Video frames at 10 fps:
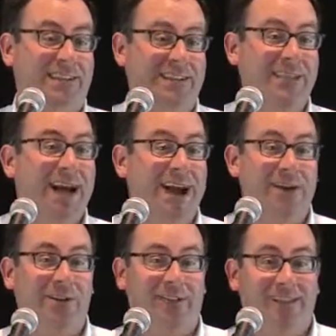
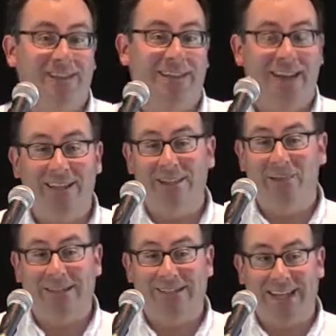entirely, that in the
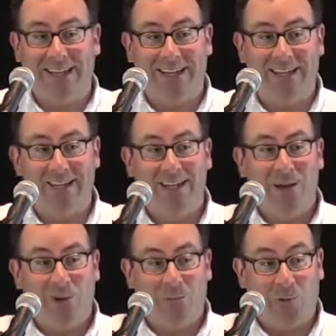big data
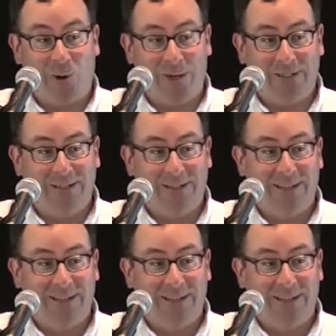world,